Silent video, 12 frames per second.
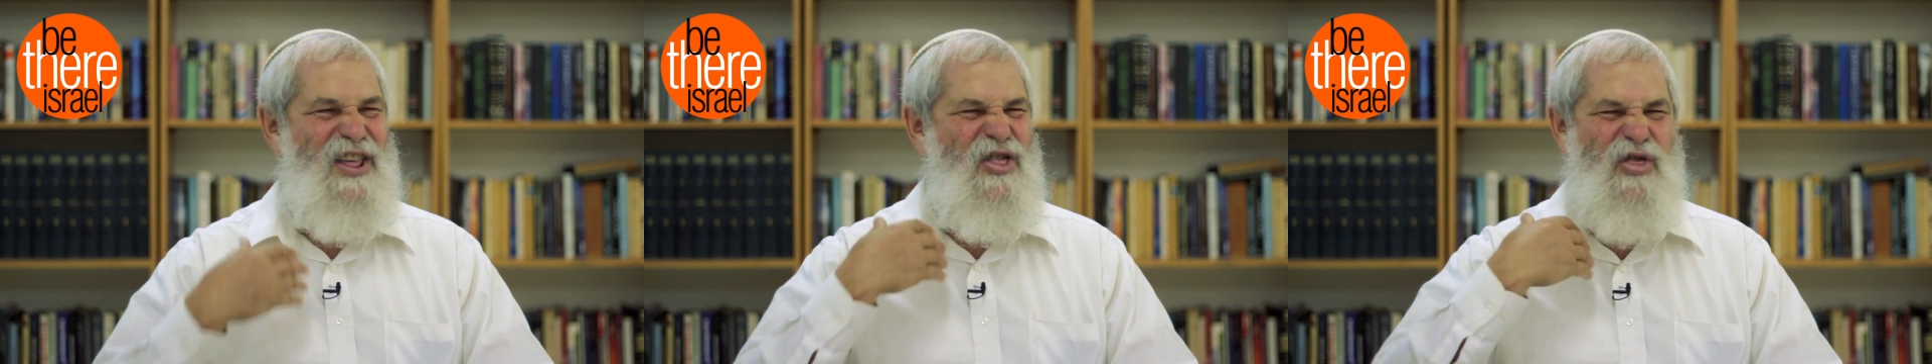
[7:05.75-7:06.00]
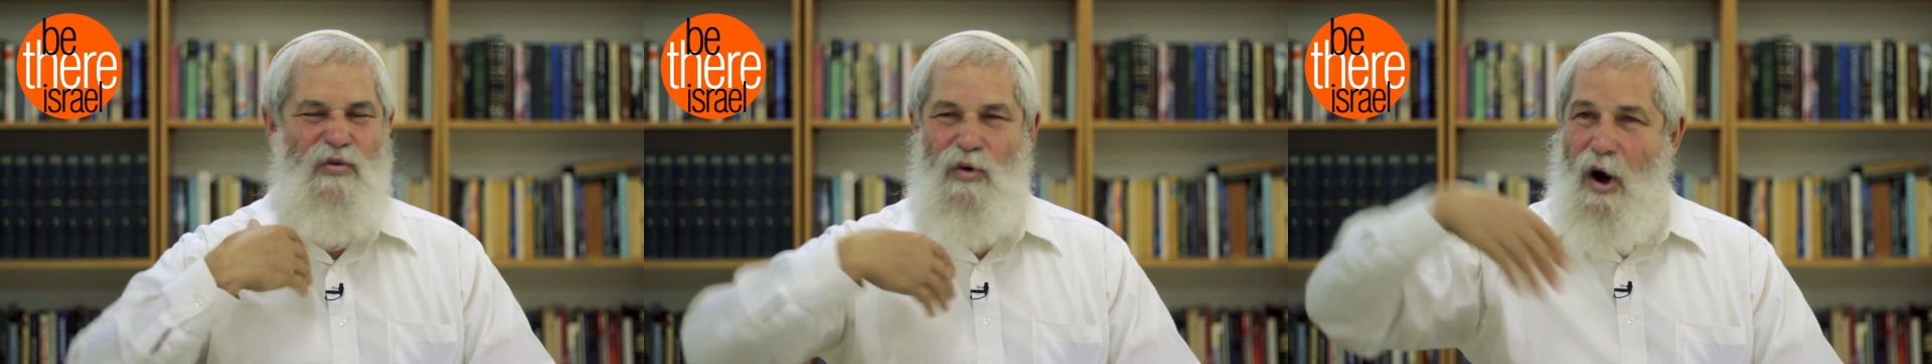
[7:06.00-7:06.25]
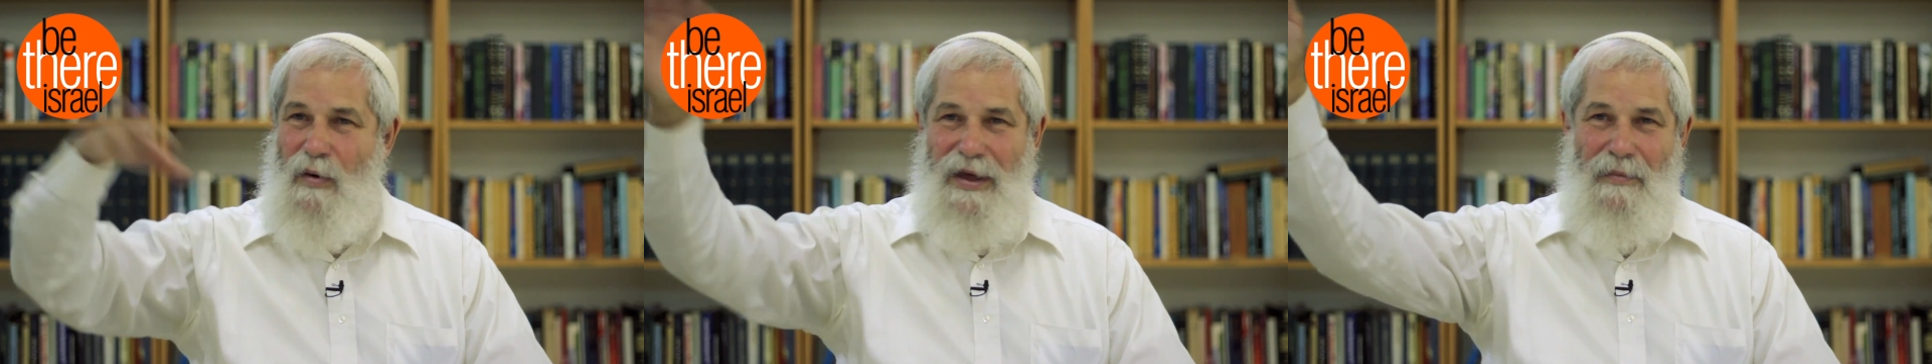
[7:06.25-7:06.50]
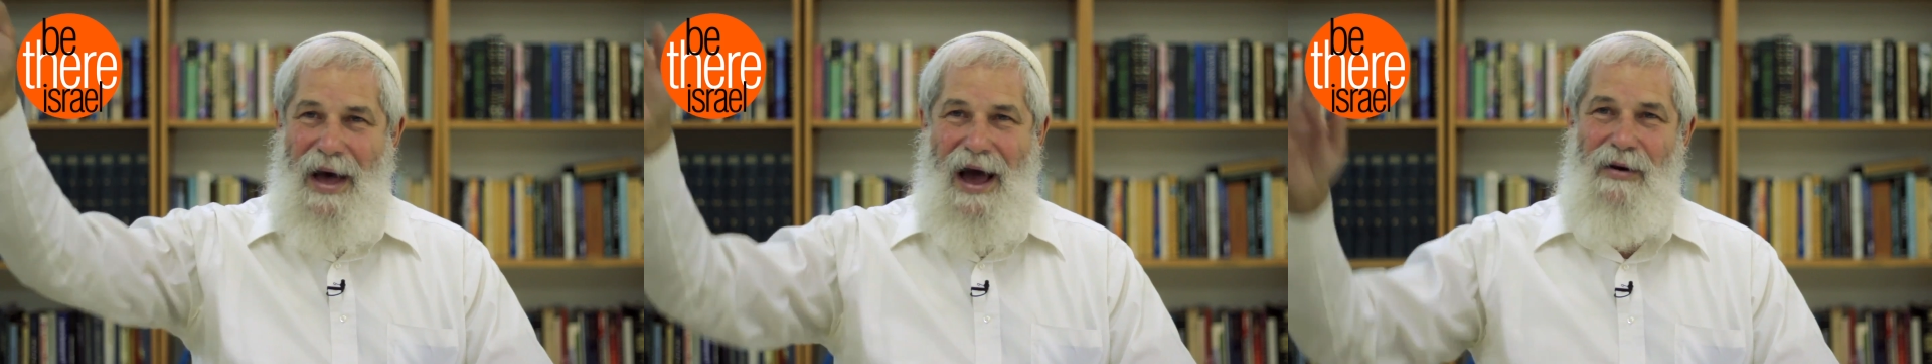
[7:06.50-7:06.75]
Throw
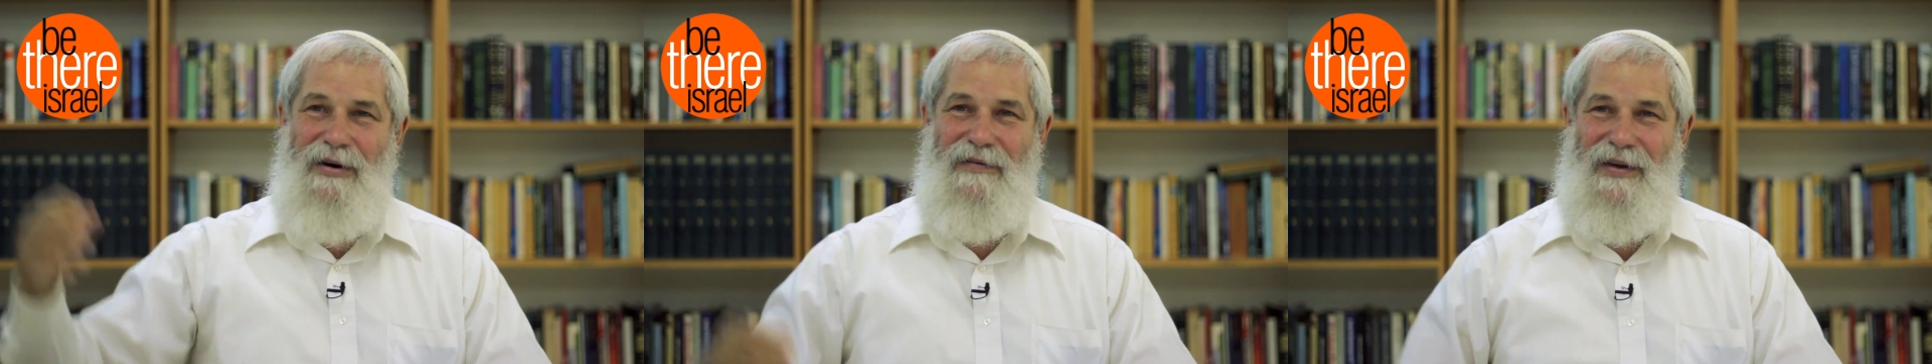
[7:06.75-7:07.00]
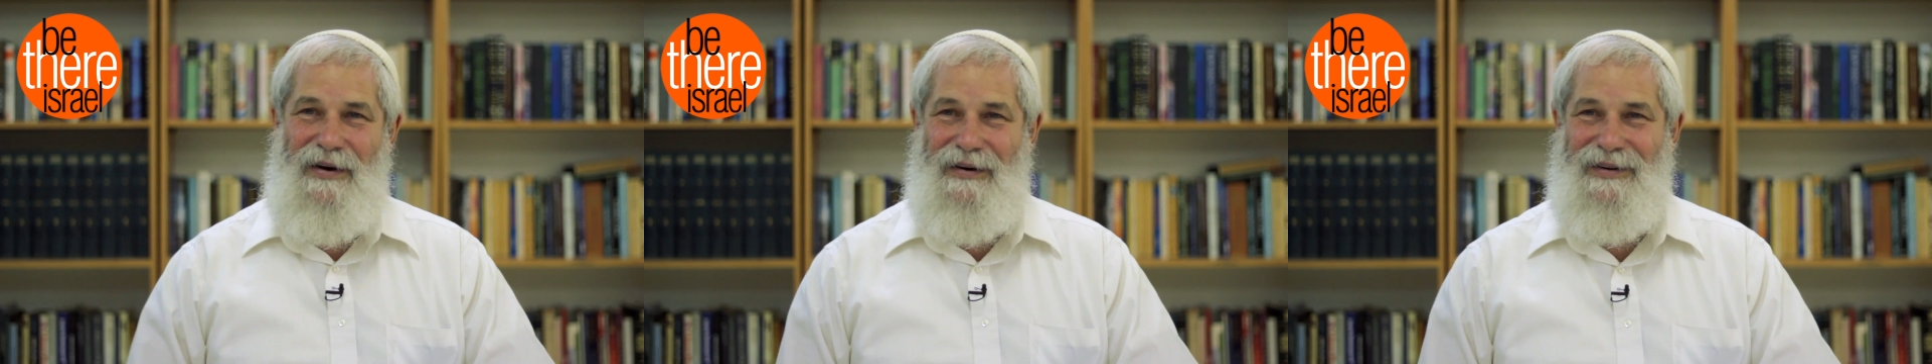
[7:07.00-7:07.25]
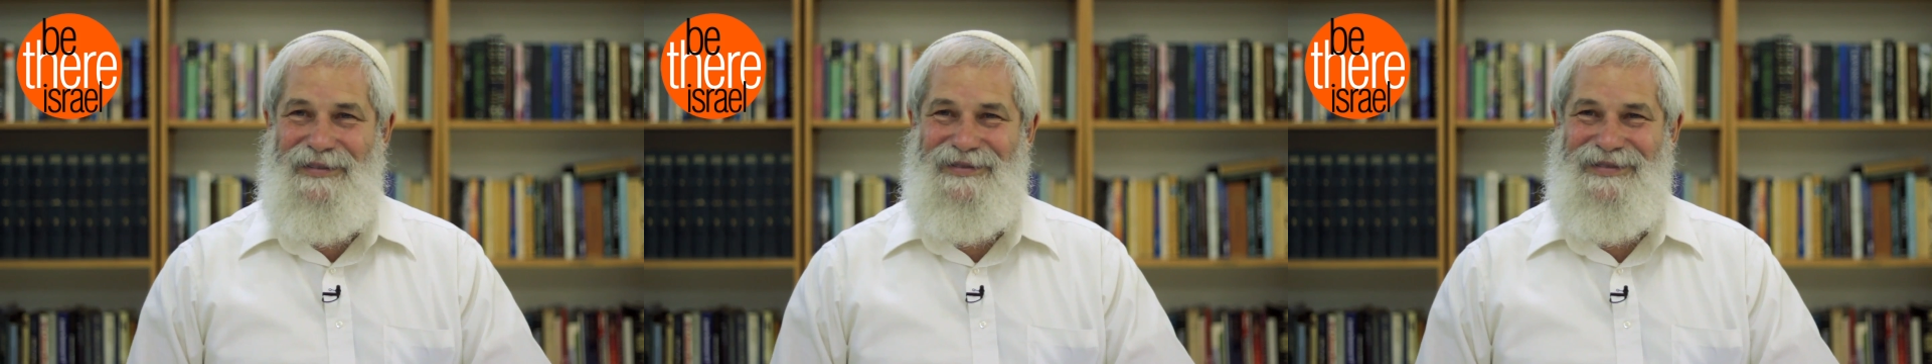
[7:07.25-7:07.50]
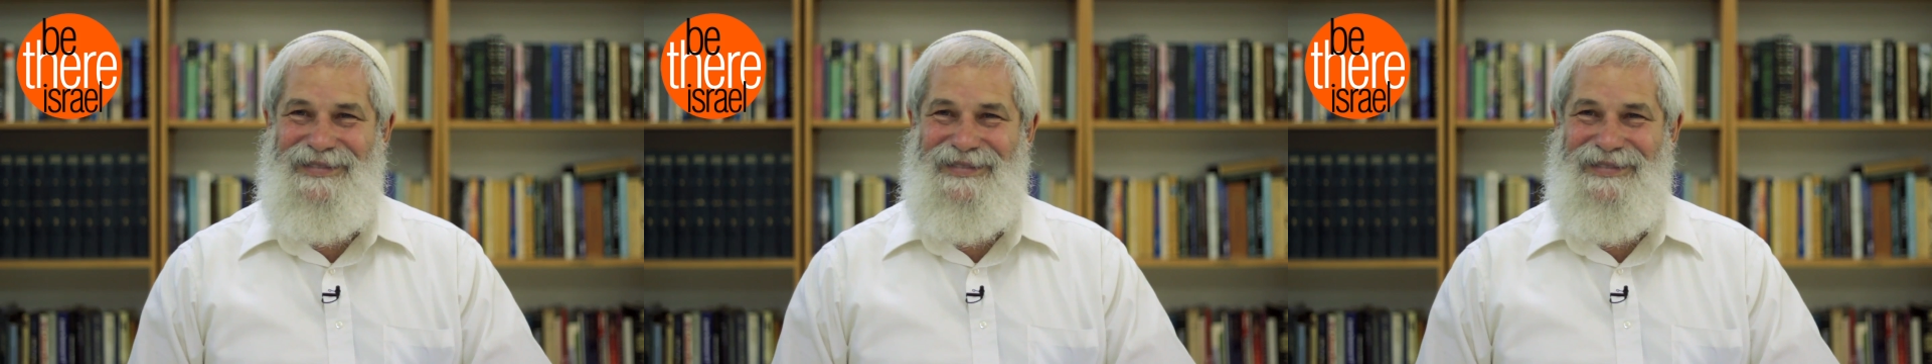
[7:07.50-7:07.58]
him out of here.